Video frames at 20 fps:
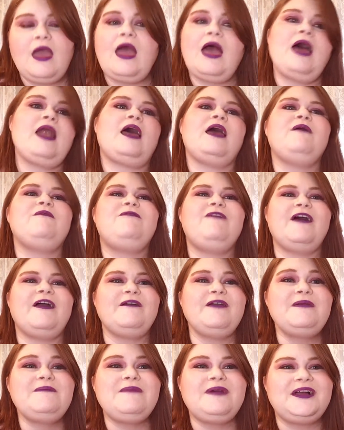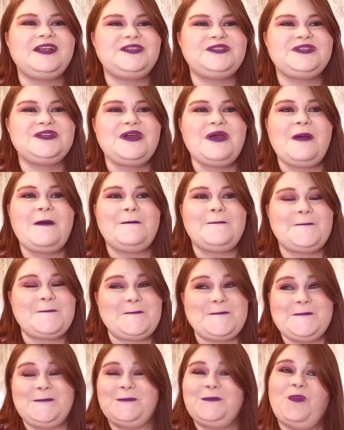and I very much
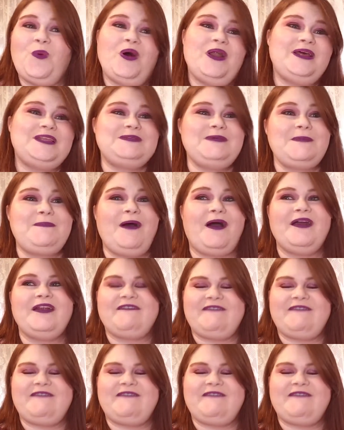wanted to be part of